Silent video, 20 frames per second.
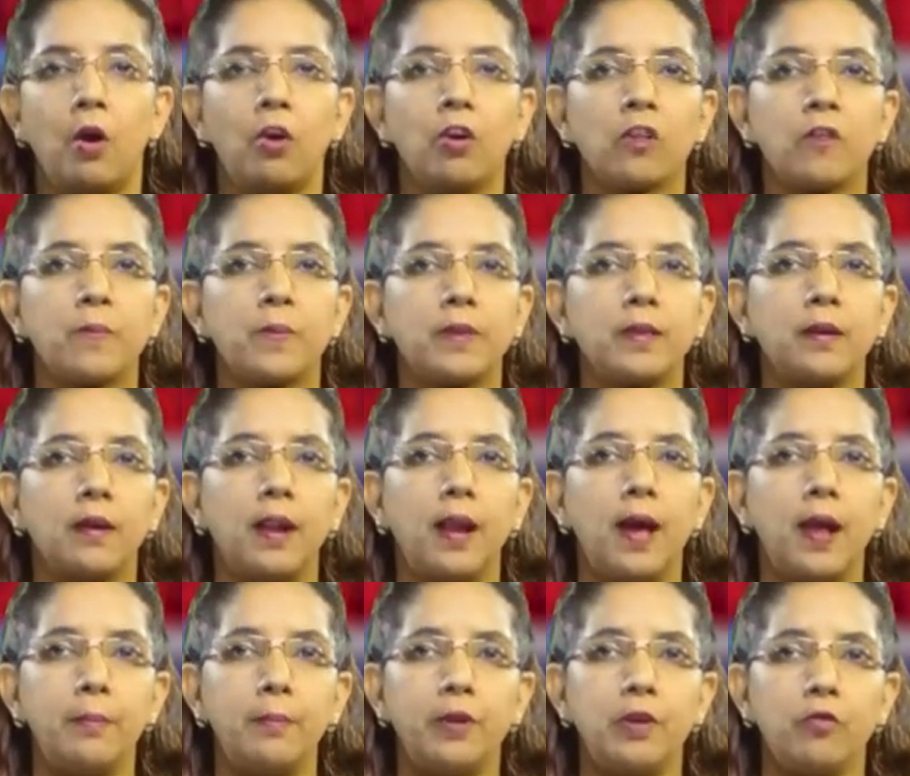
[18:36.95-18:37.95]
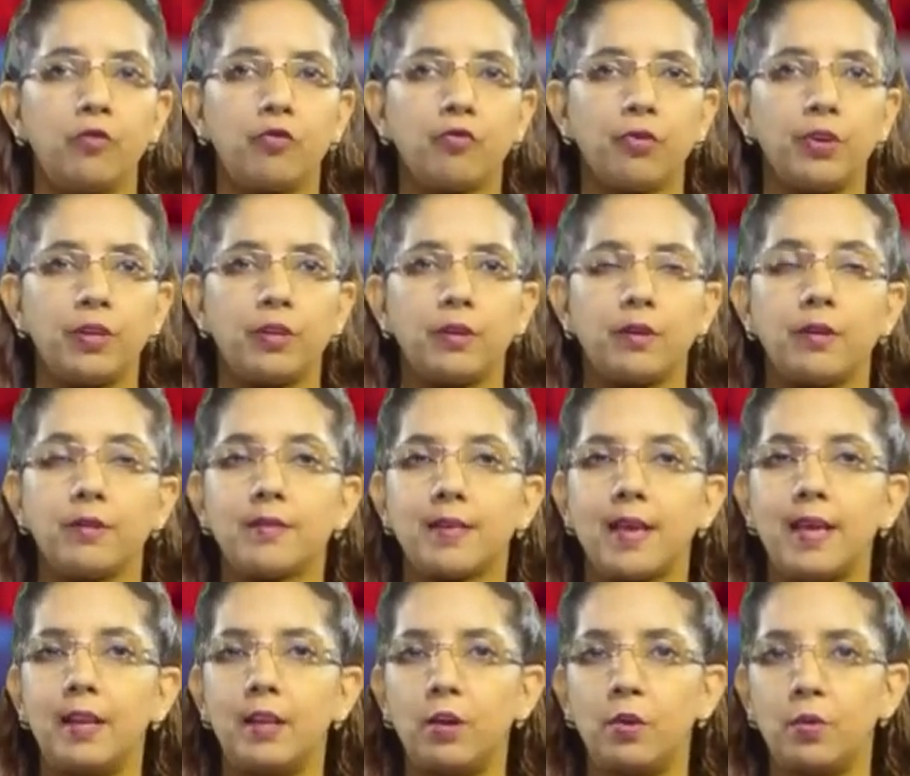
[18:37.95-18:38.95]
Hospital administrators
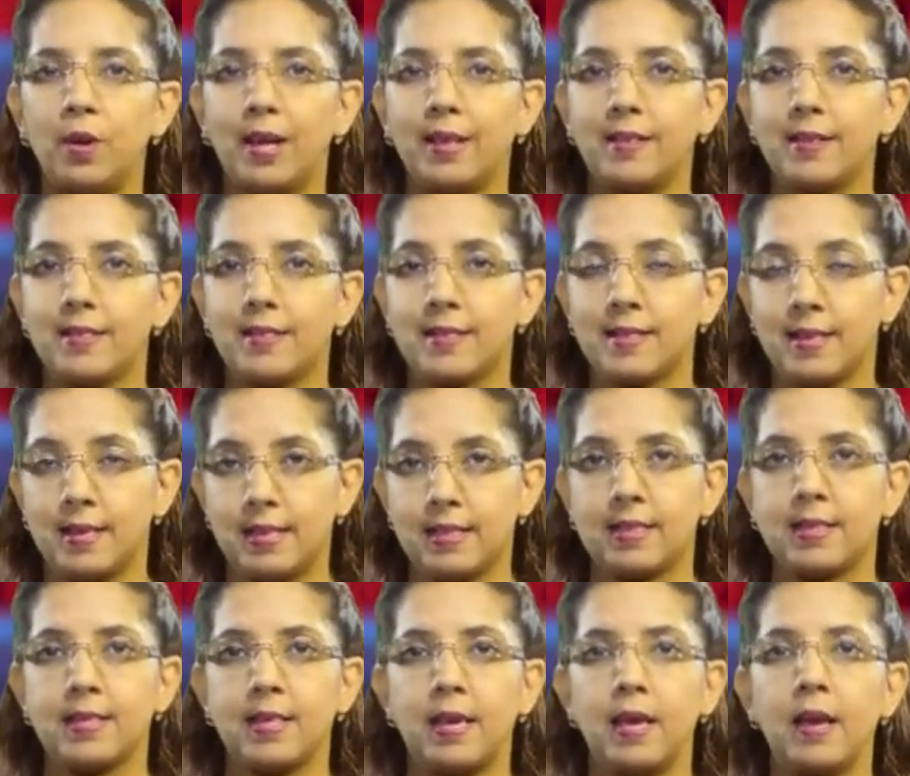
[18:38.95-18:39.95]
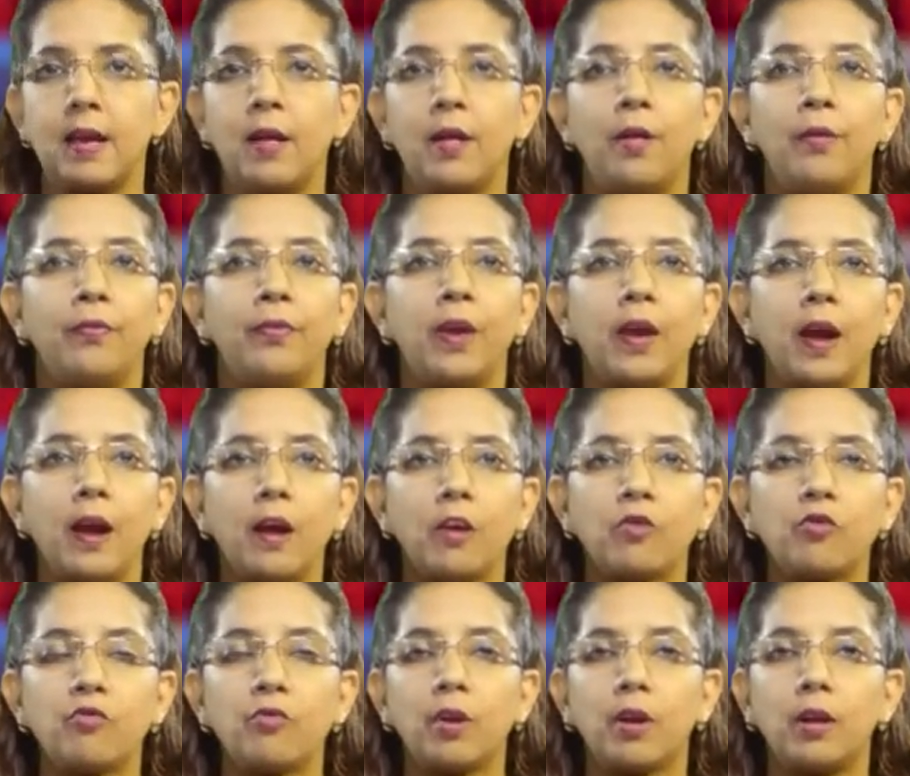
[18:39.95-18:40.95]
in the United States say they are
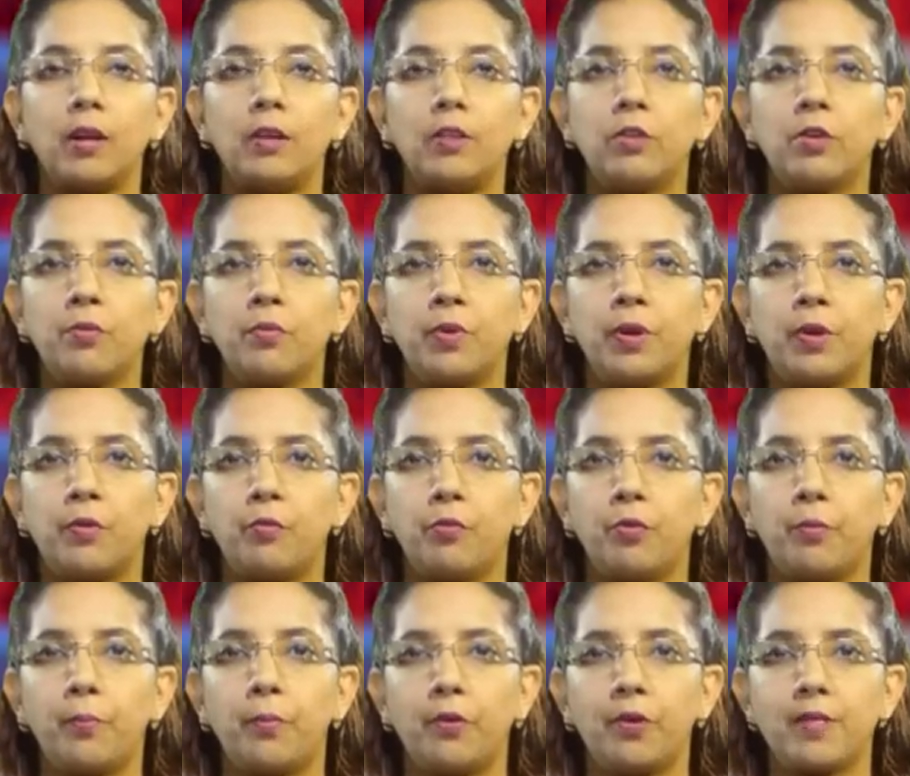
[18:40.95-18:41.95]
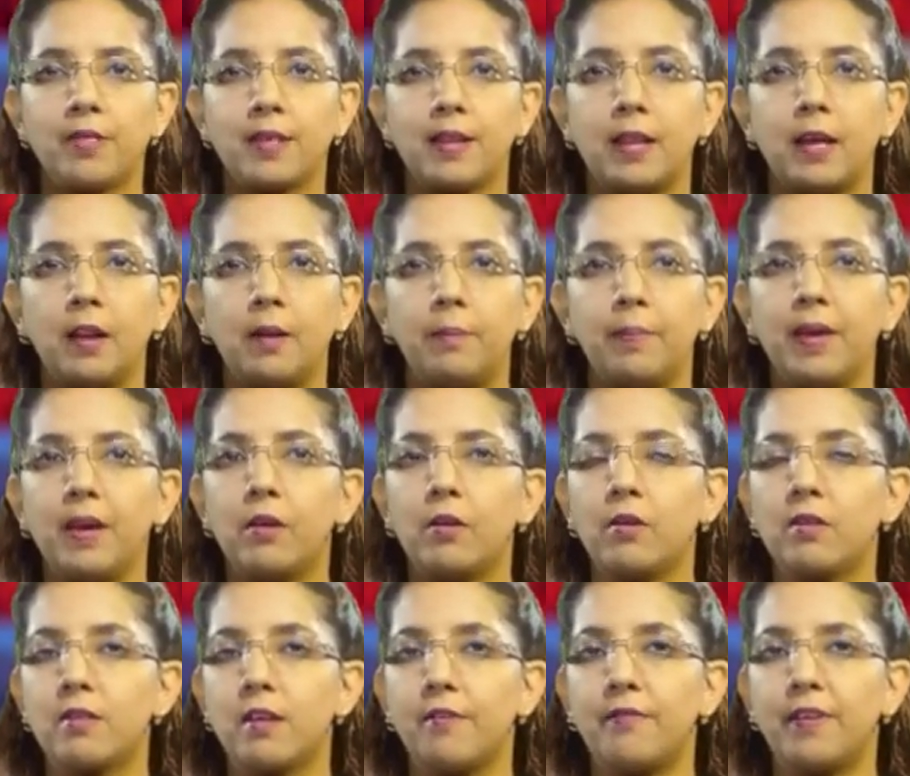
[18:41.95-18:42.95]
struggling to recruit personnel
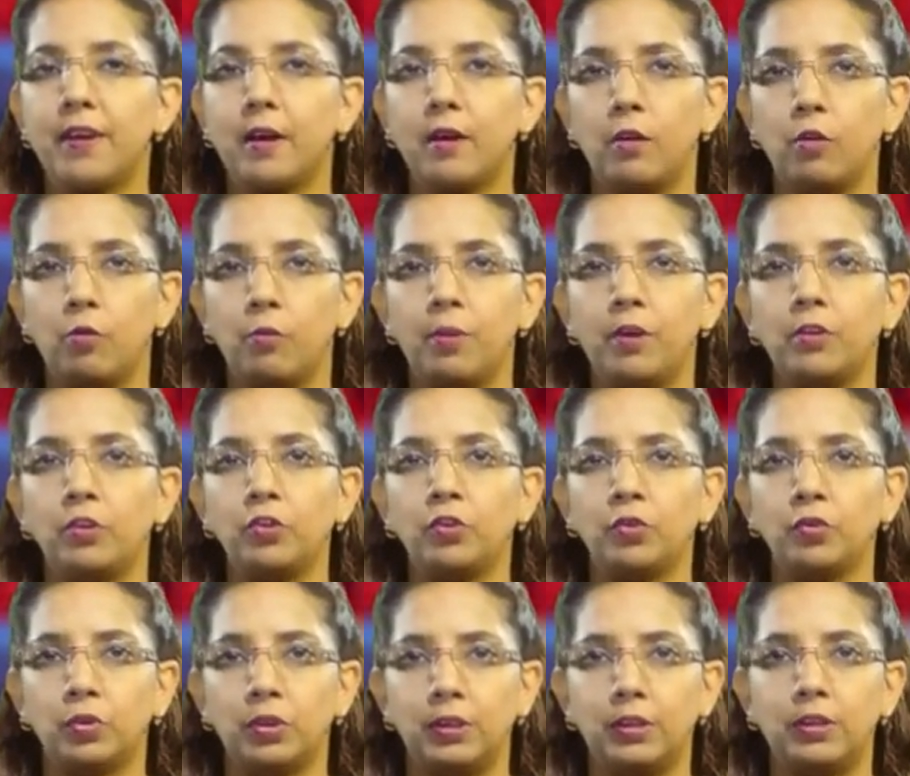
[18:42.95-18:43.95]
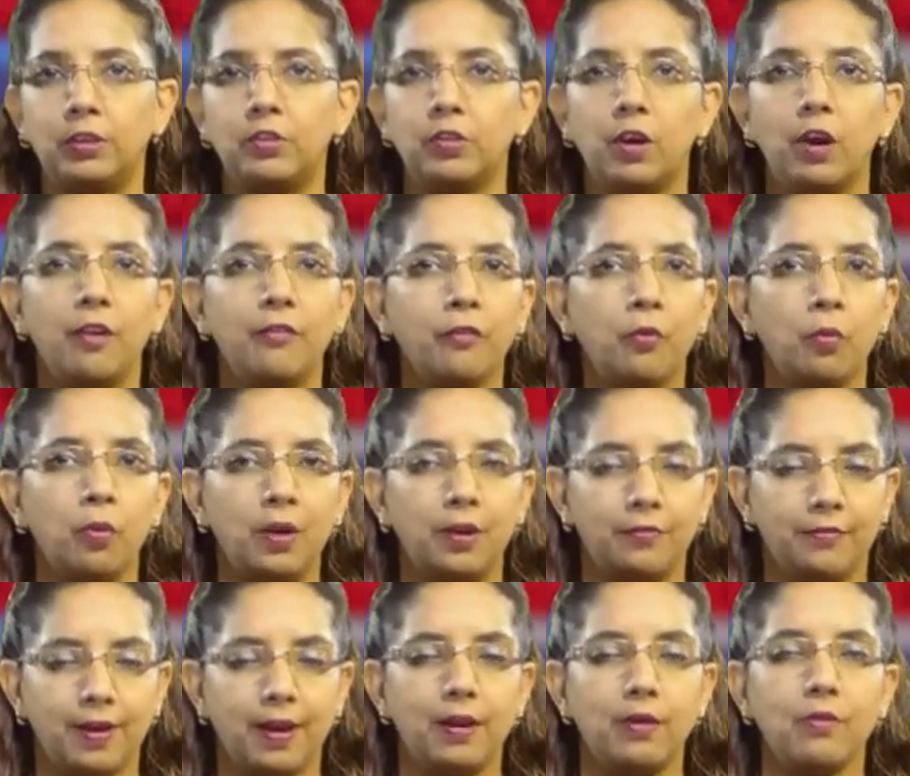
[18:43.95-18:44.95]
because of a global shortage of
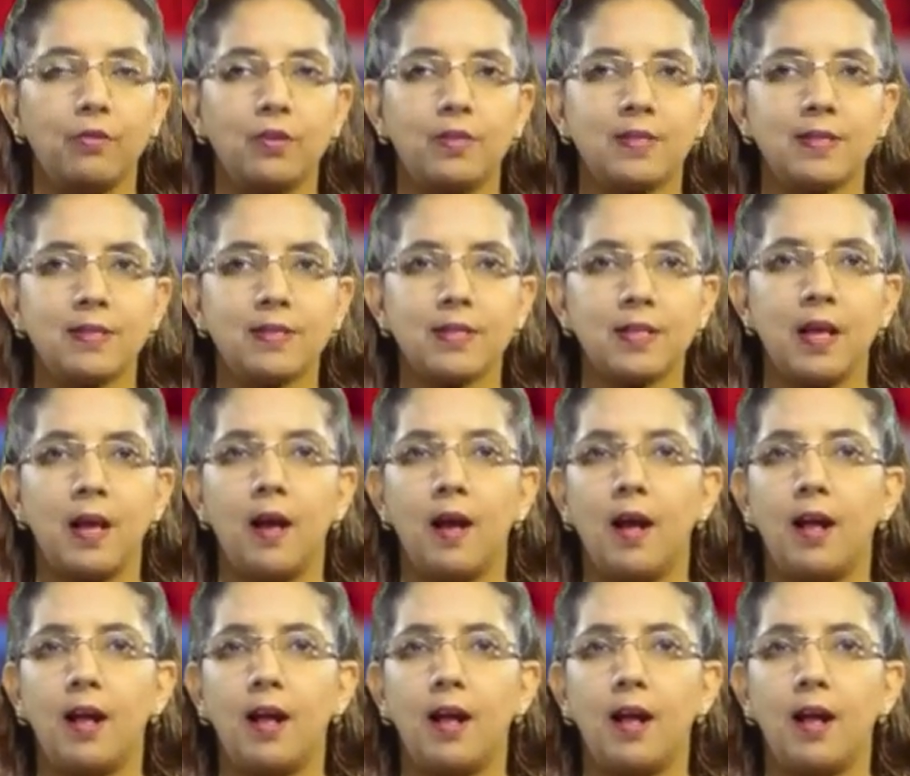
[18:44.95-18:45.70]
qualified nurses.